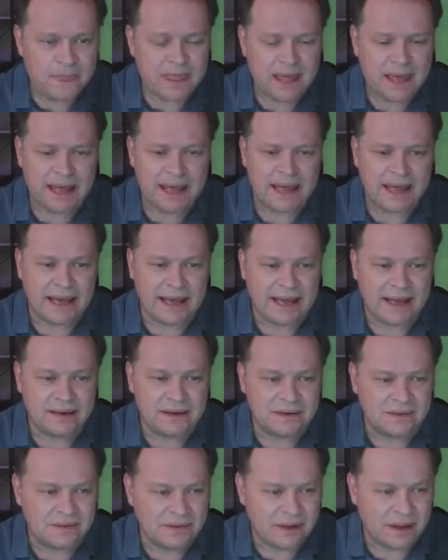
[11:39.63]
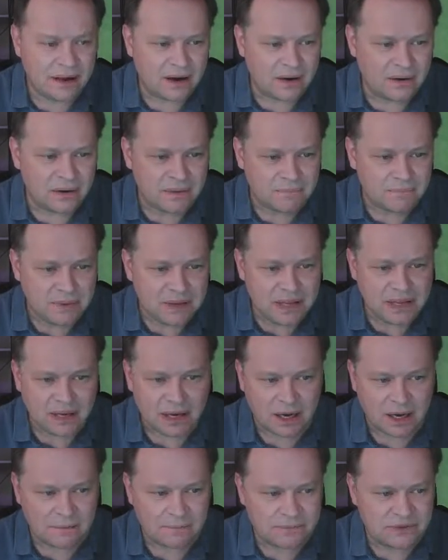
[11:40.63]
And there
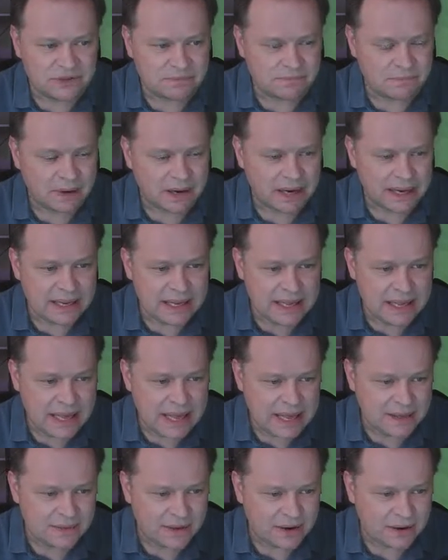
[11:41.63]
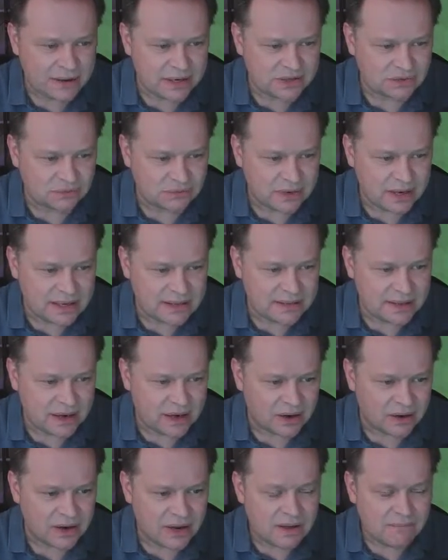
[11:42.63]
becomes my key. There it is right
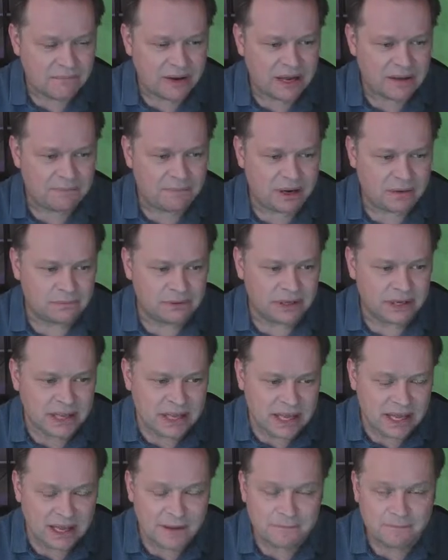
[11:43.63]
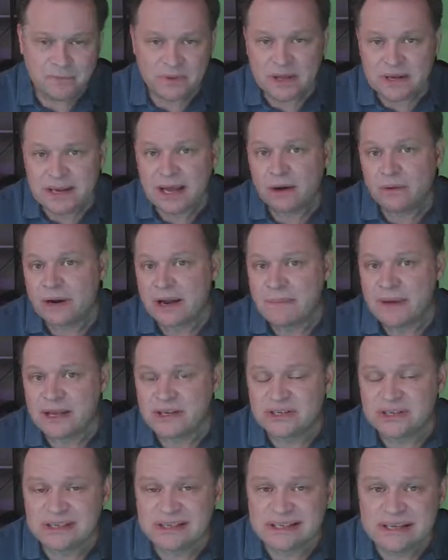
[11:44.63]
there, my public key. Now, when I
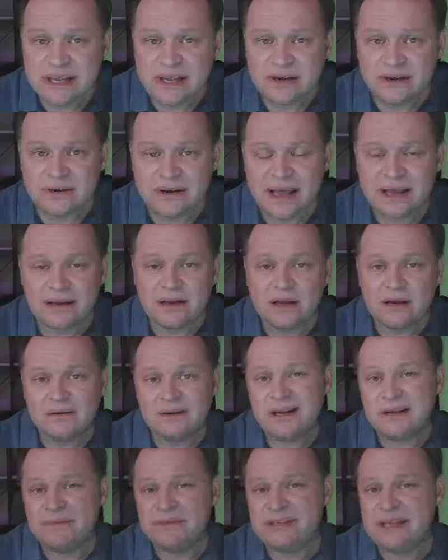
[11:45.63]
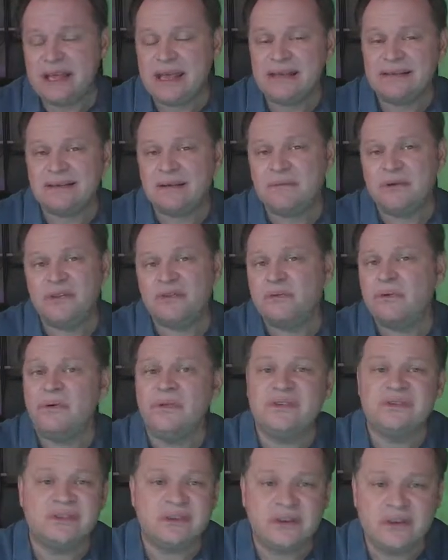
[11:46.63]
mentioned SneakerNet, what I'm saying is I'm going to throw
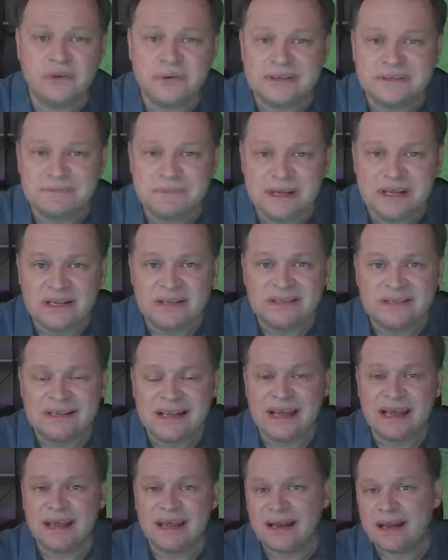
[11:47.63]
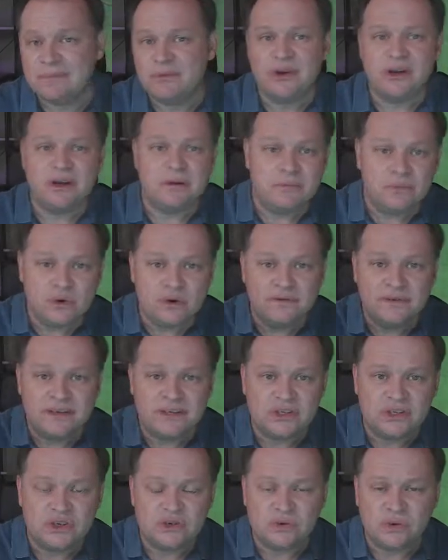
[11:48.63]
this on a USB stick and I'm going to move it
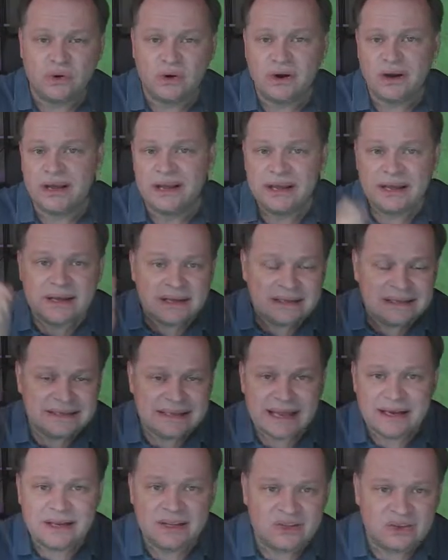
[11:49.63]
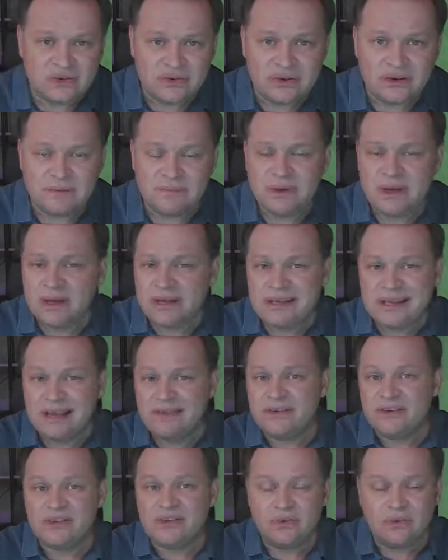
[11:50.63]
to Troy, send it to him, give
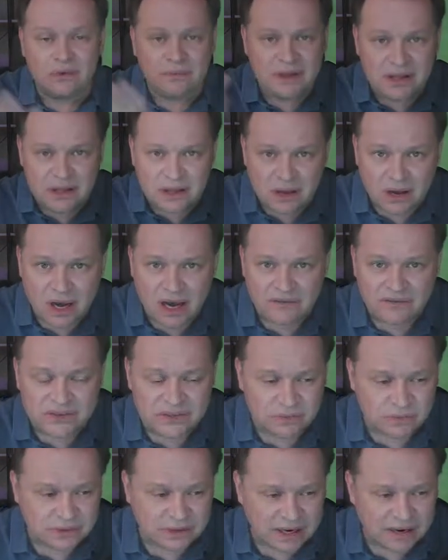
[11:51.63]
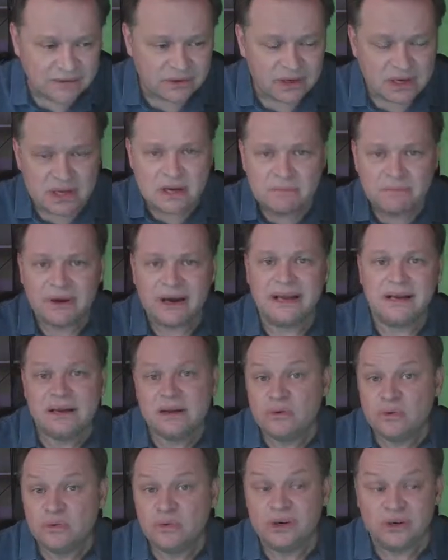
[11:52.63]
it to him in the office, whatever. But
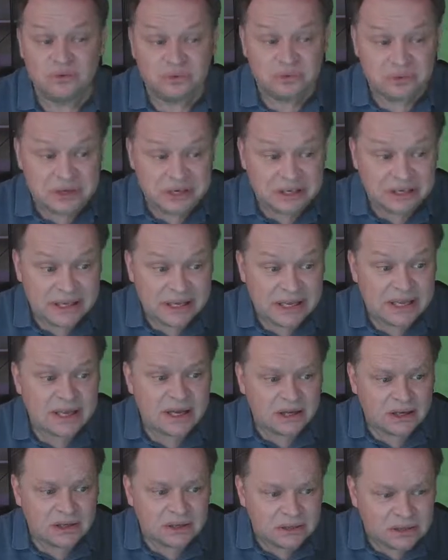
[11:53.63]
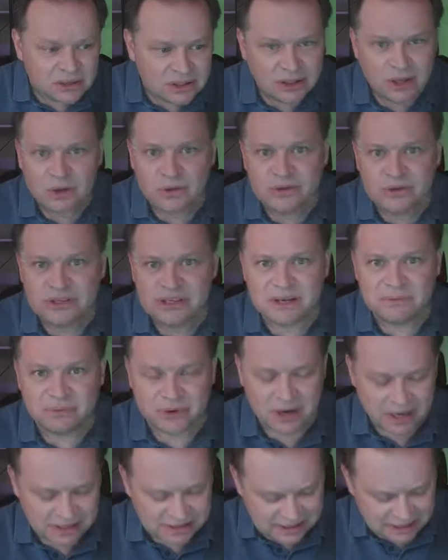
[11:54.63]
we're really close in
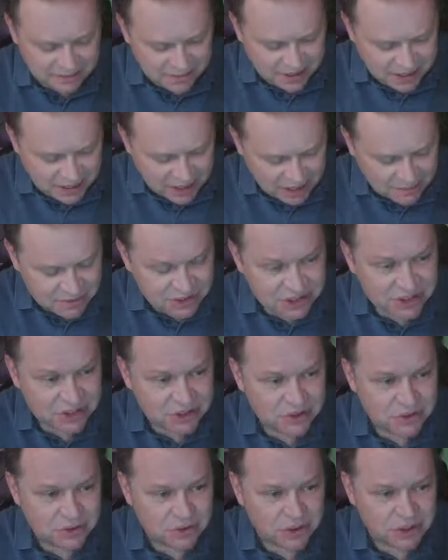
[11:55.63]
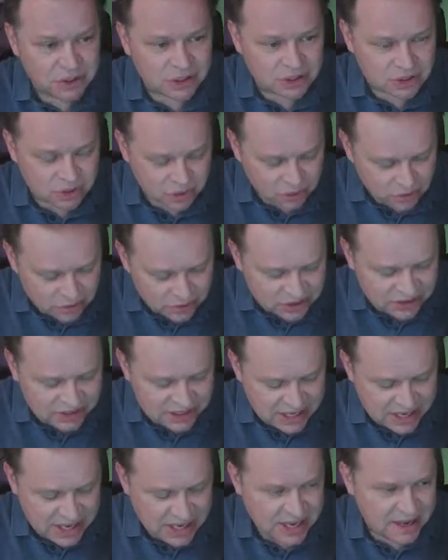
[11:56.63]
proximity. I'm just going to do a
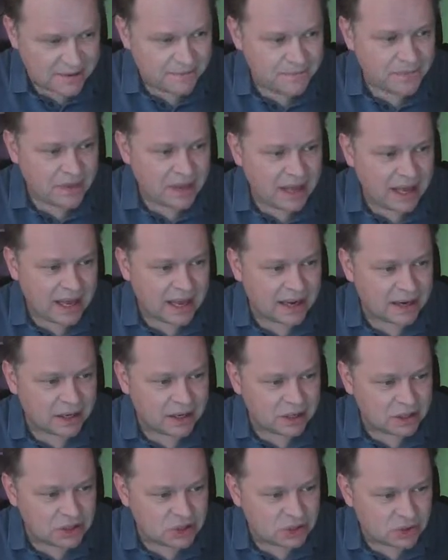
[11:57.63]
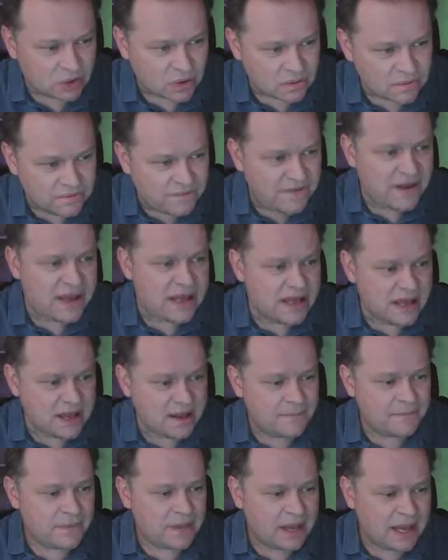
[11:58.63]
Control-C and a
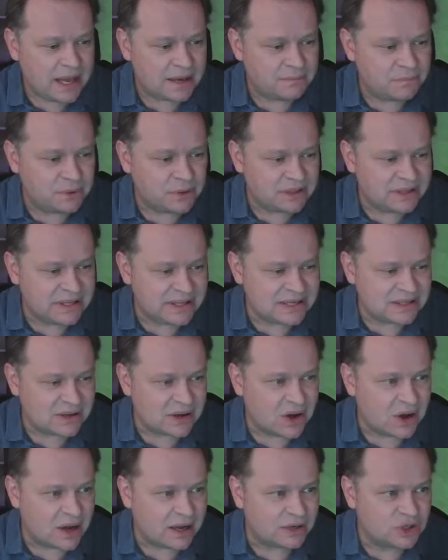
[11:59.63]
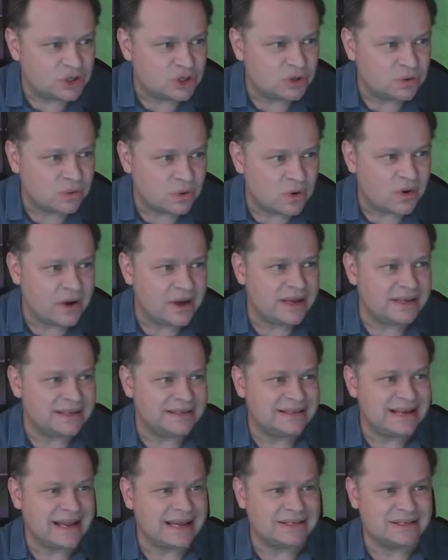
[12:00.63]
Control-V and put this on Troy's
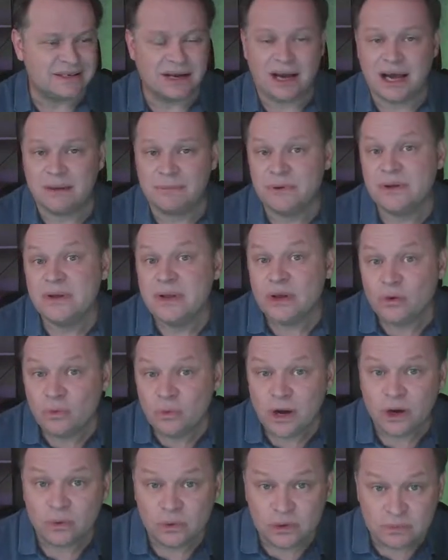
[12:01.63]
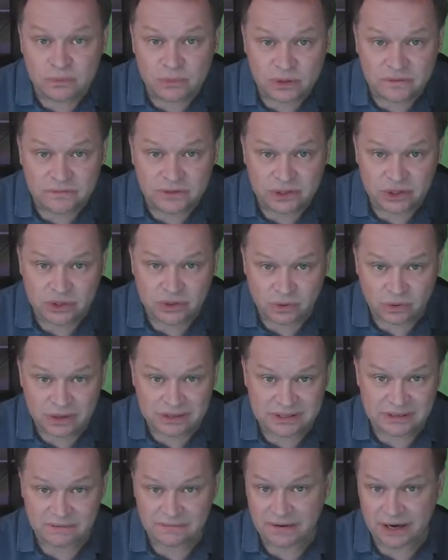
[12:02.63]
desktop where we'll move to
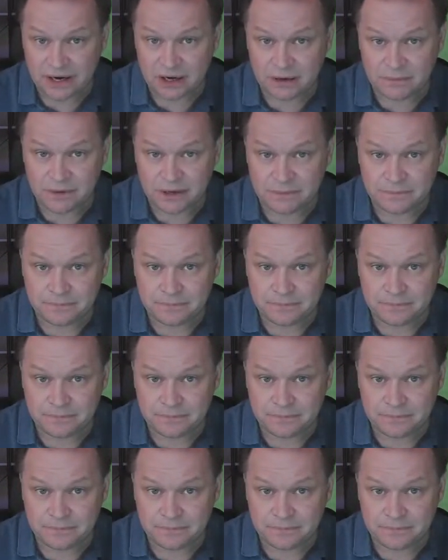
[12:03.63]
Troy's environment.